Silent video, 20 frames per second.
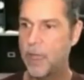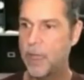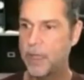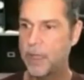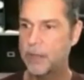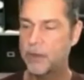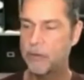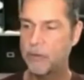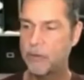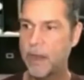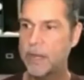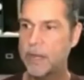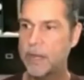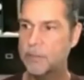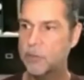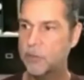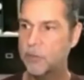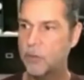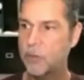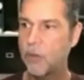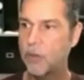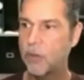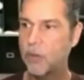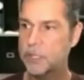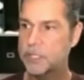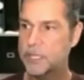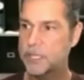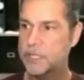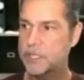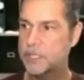incredible
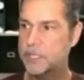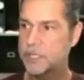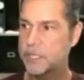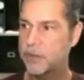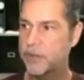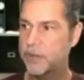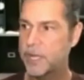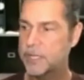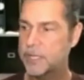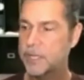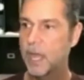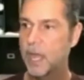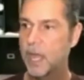qualities to it.